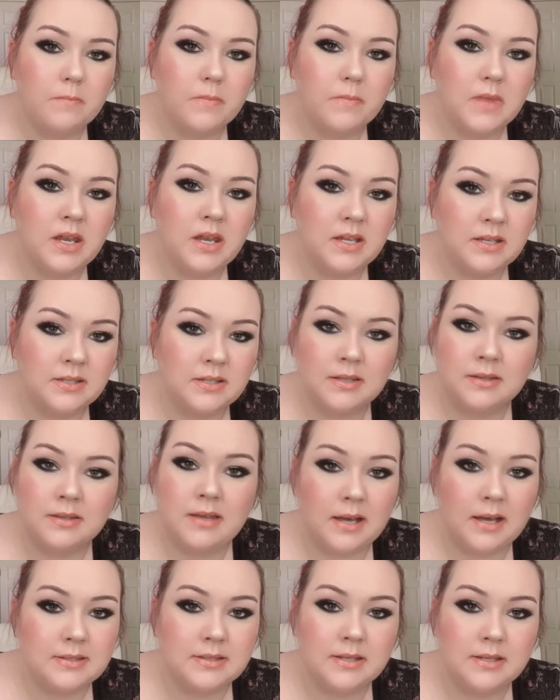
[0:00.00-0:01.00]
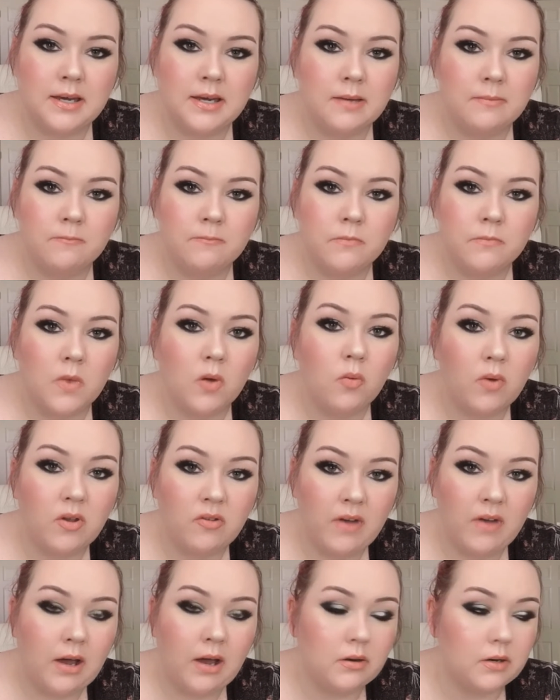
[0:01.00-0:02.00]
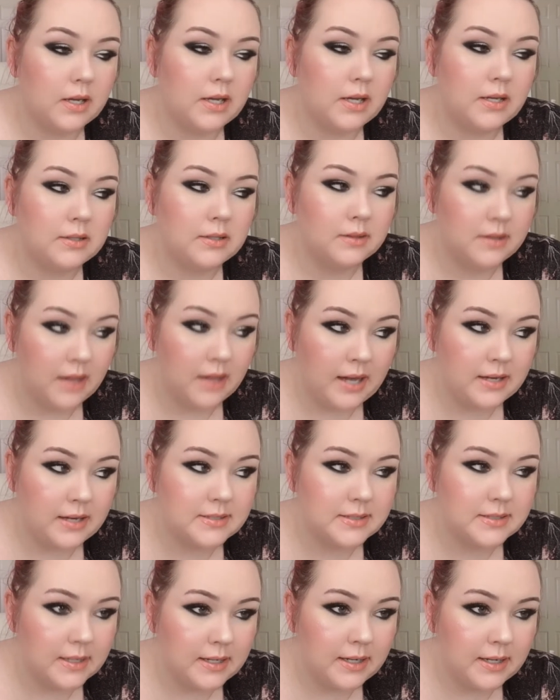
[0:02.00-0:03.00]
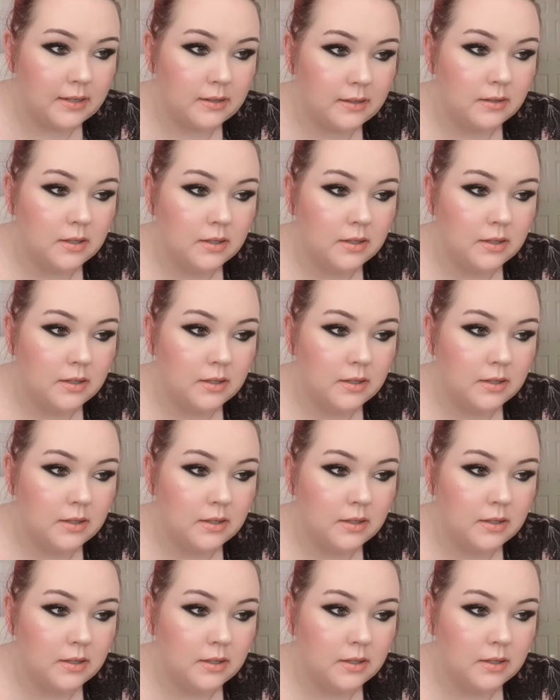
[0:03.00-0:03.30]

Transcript: and he's like, that's it. We found it. That is it.